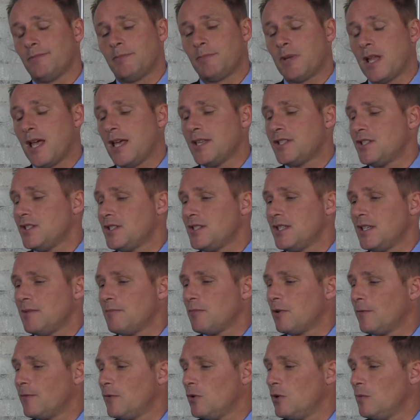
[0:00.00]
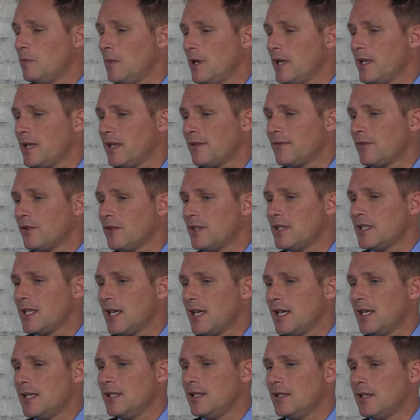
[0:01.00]
players just didn't perform well enough on the
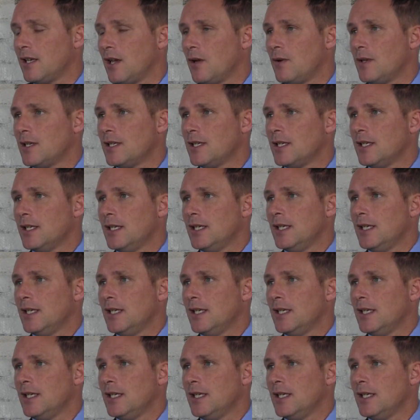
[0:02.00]
day, and